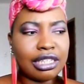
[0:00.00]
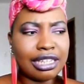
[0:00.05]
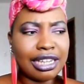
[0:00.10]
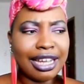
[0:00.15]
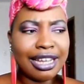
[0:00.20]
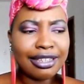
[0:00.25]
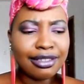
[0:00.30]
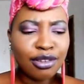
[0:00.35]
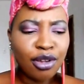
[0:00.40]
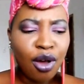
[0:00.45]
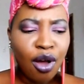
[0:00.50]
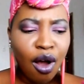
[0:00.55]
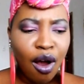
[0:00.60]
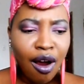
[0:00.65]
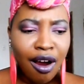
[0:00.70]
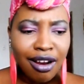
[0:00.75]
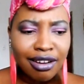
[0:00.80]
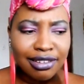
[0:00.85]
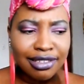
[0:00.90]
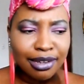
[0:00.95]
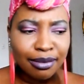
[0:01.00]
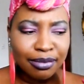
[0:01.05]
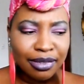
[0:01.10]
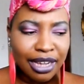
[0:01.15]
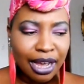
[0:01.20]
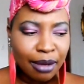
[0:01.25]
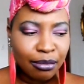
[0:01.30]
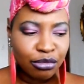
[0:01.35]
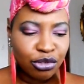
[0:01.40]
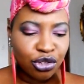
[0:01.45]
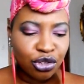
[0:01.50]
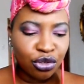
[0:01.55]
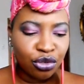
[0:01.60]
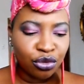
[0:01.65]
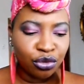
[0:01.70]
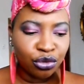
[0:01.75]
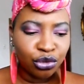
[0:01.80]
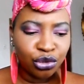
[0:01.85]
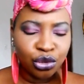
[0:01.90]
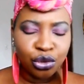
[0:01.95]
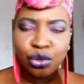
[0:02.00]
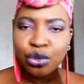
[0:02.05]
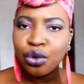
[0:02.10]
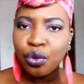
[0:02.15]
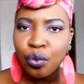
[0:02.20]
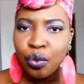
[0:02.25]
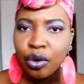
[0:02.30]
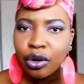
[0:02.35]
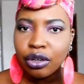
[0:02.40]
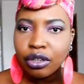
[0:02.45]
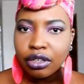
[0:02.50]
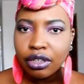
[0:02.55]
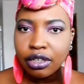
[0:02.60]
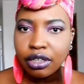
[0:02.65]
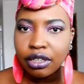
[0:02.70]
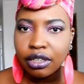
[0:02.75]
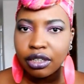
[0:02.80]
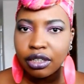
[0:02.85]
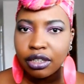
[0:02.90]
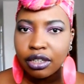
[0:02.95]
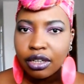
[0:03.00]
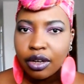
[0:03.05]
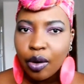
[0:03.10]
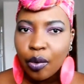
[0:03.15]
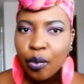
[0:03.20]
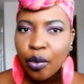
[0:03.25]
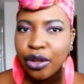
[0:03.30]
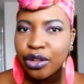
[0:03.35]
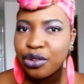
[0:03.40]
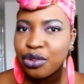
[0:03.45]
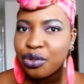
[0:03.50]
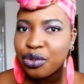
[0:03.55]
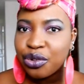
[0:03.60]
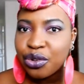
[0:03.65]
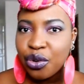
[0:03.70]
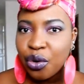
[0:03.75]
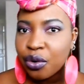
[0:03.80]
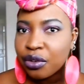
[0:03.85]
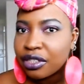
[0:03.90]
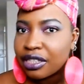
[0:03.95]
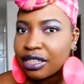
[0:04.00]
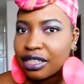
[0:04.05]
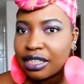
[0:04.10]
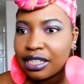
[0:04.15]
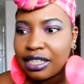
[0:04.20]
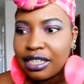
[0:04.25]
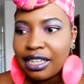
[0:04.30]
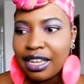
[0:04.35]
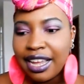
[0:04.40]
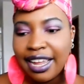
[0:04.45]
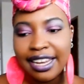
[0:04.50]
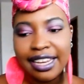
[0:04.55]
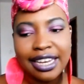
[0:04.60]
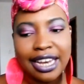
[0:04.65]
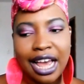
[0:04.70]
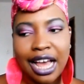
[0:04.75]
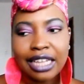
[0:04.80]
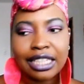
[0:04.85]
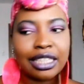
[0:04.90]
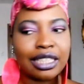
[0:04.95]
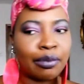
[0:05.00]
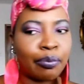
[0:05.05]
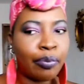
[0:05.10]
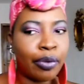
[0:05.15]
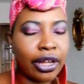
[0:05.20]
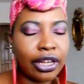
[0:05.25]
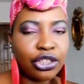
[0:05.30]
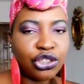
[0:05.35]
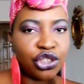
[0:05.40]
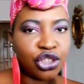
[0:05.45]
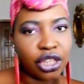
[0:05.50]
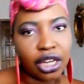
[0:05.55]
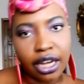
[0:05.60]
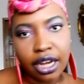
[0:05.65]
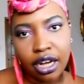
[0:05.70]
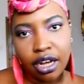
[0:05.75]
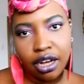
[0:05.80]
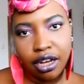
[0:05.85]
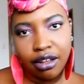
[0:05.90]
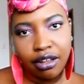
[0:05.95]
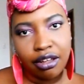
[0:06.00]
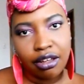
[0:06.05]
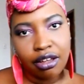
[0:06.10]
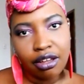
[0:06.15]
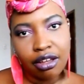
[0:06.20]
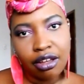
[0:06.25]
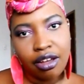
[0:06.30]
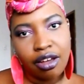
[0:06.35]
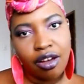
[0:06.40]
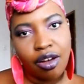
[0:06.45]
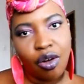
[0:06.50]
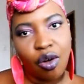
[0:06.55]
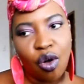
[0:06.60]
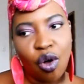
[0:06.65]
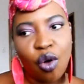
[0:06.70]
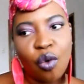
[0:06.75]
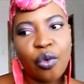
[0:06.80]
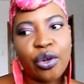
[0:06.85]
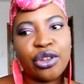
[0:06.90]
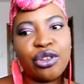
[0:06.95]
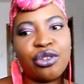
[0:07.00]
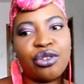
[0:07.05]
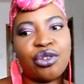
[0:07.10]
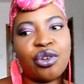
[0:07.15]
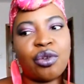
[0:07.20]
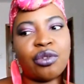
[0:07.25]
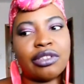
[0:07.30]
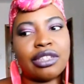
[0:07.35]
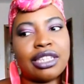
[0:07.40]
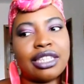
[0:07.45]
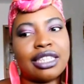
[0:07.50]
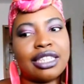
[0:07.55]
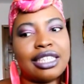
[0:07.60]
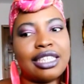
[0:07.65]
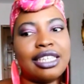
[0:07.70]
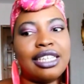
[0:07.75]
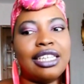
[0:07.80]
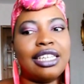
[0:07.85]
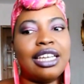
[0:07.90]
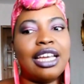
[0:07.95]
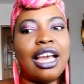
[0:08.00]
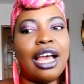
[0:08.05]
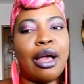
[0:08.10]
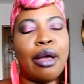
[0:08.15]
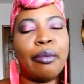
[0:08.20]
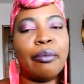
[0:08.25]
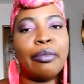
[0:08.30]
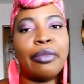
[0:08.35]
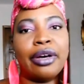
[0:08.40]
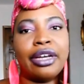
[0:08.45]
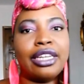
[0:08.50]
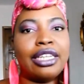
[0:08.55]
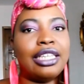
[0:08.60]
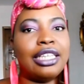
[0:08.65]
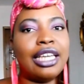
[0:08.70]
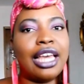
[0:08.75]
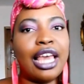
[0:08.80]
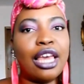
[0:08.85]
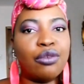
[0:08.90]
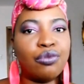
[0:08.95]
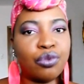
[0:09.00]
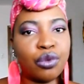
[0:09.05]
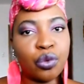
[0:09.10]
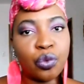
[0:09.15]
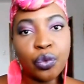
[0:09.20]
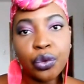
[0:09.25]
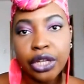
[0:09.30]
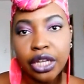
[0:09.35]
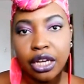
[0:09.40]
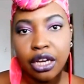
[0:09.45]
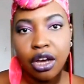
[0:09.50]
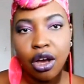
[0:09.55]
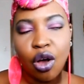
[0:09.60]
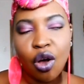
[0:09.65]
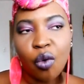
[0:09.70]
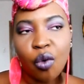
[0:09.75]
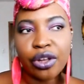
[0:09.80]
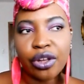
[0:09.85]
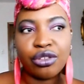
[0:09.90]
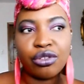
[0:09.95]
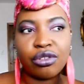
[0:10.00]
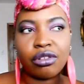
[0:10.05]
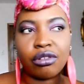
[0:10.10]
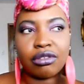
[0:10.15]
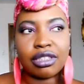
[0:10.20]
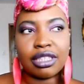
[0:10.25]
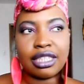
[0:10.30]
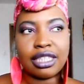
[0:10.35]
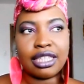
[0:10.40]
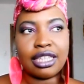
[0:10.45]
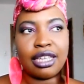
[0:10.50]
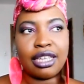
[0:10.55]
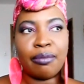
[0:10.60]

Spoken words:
it's hard sometimes to do the work when you don't see a nice paycheck. or when you don't see money every week, or when you don't see